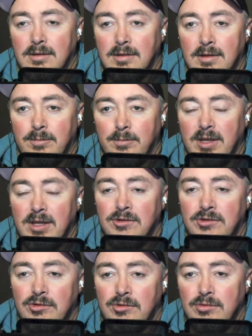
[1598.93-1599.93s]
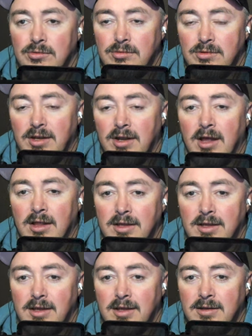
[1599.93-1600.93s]
up into
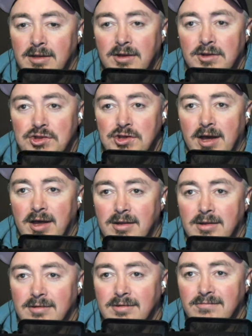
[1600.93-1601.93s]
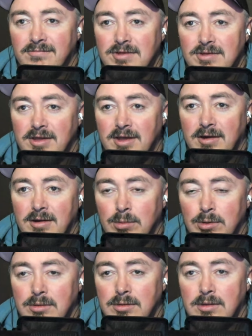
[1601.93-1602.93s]
Denali and got a shot of this
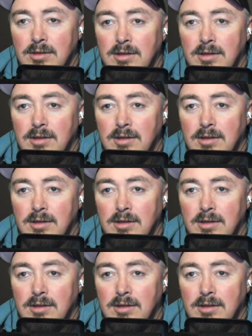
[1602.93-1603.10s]
caribou